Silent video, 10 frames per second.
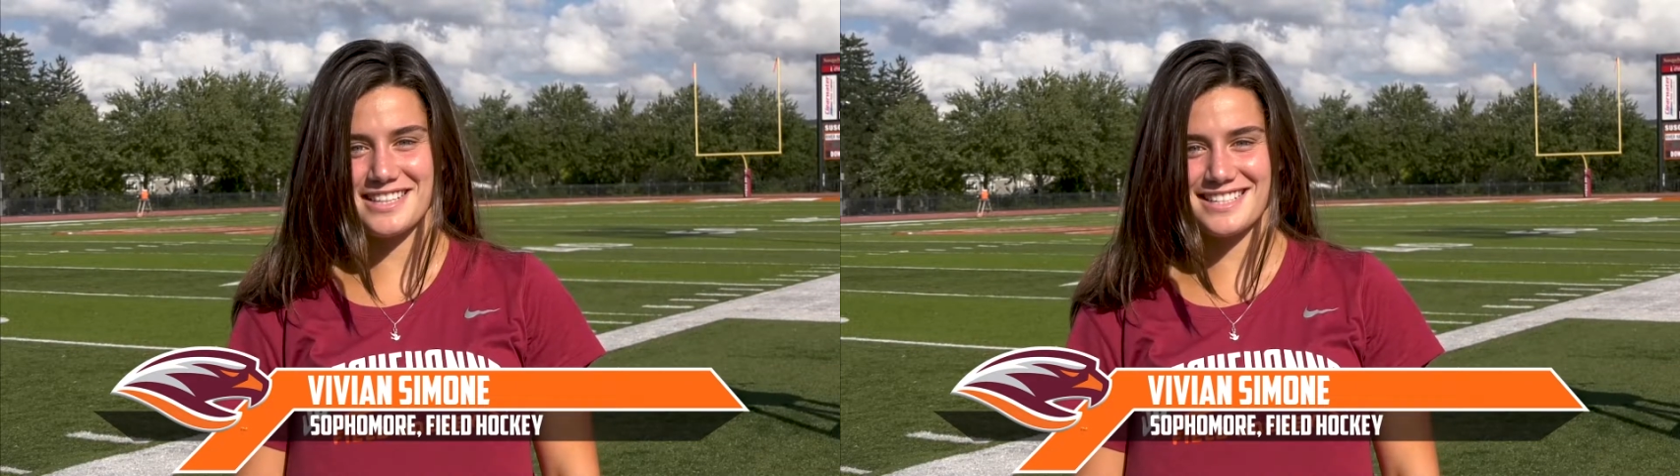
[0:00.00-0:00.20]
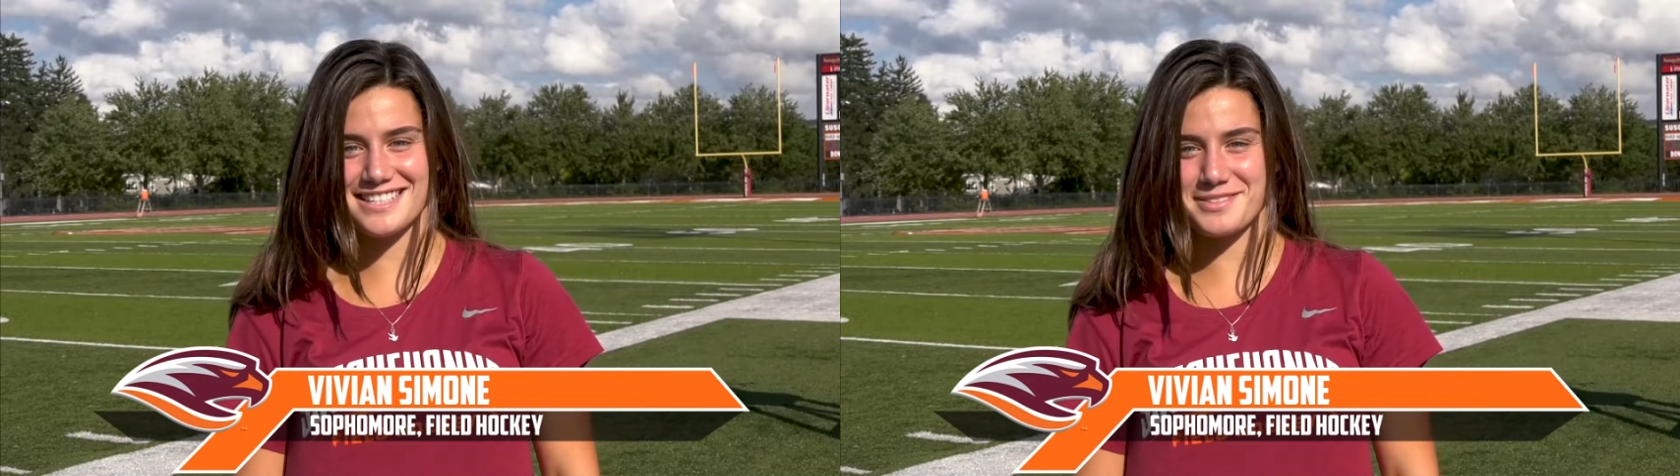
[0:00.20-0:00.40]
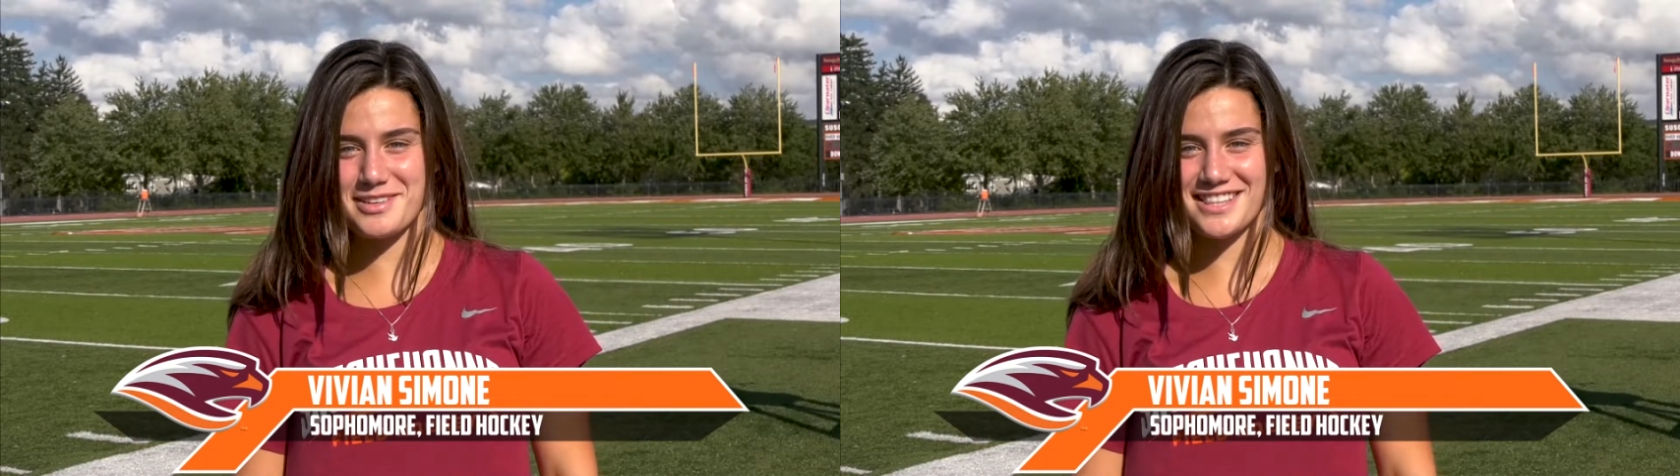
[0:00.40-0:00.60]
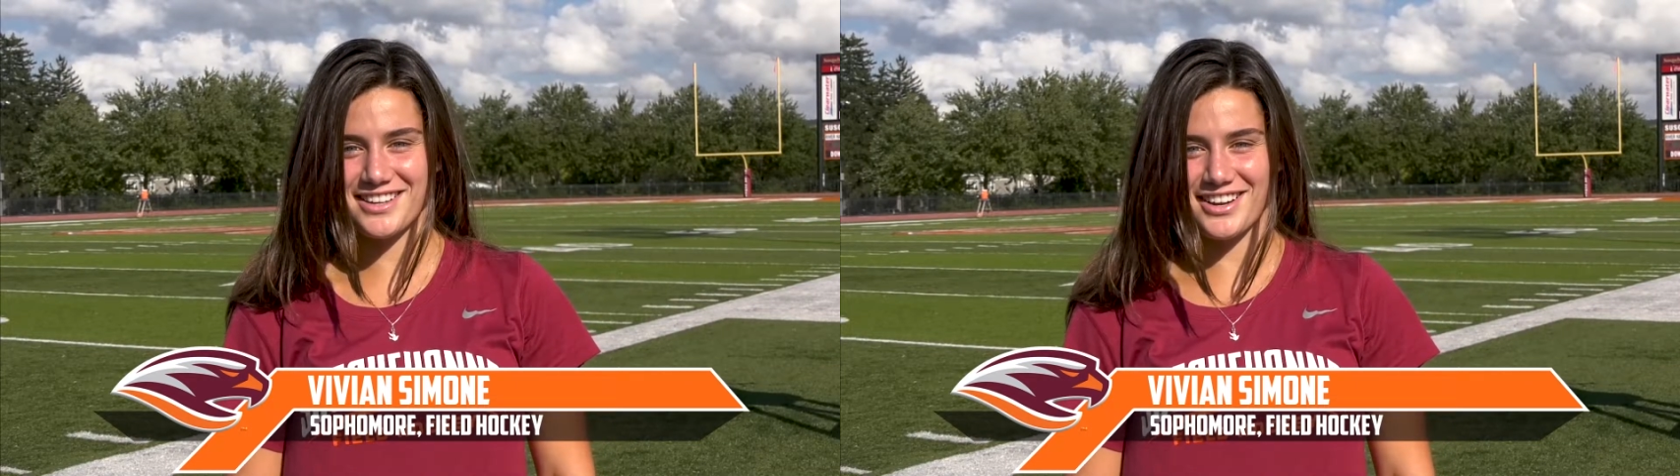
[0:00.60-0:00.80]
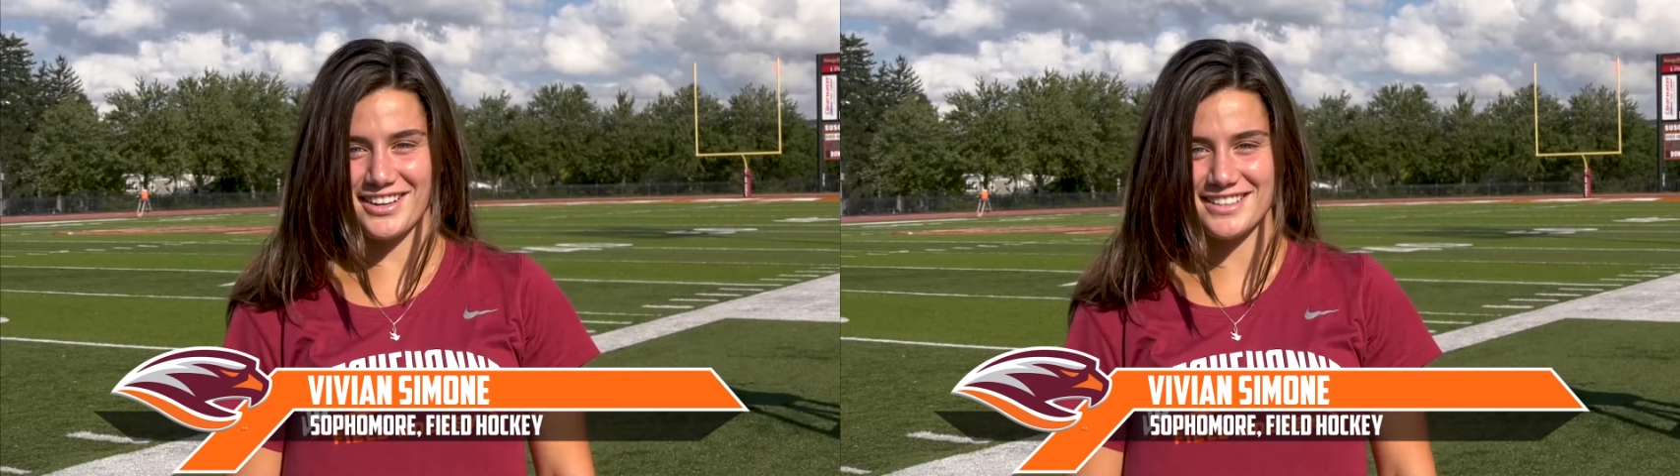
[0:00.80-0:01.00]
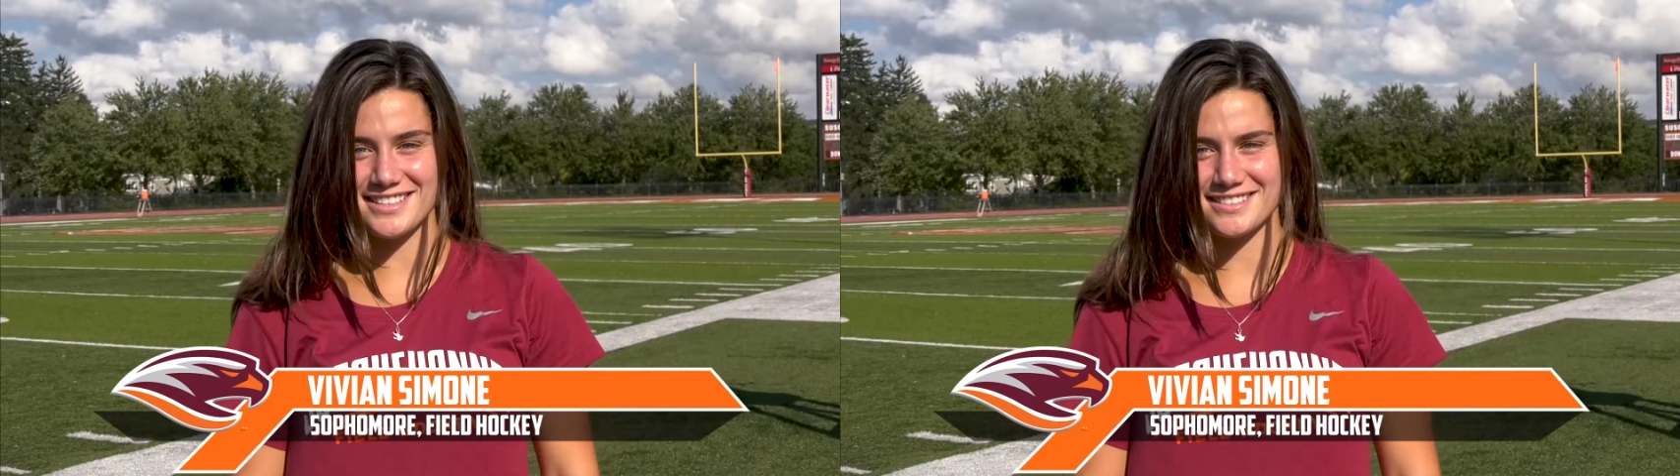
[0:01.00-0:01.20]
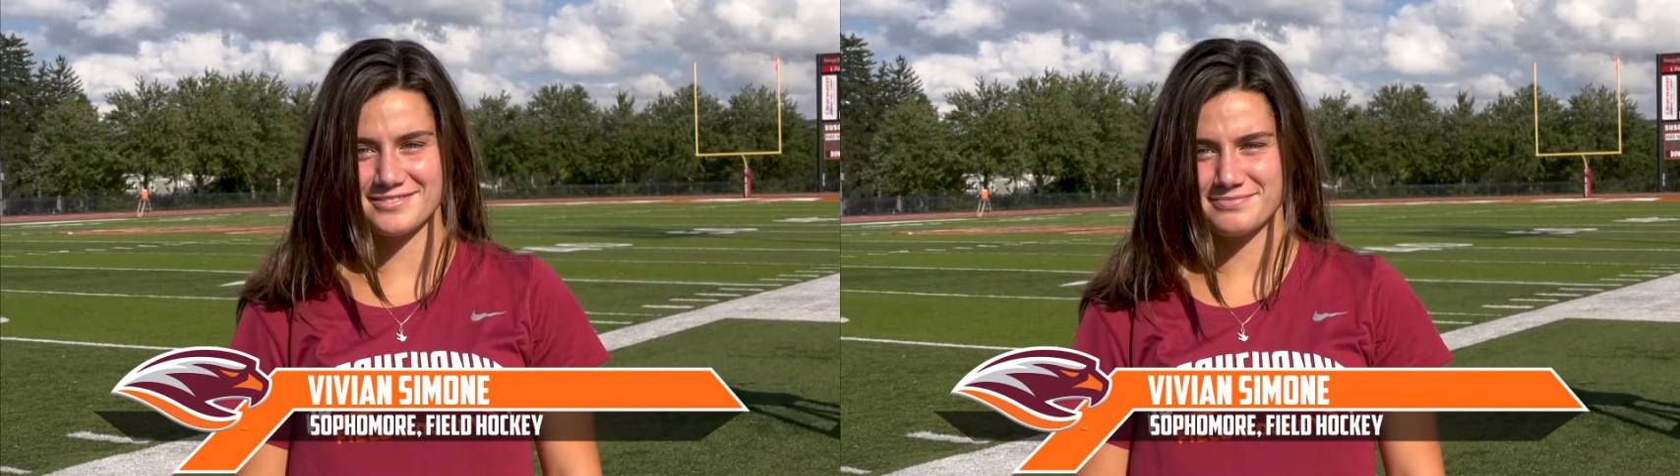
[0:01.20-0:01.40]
and this is Meet the Hawks.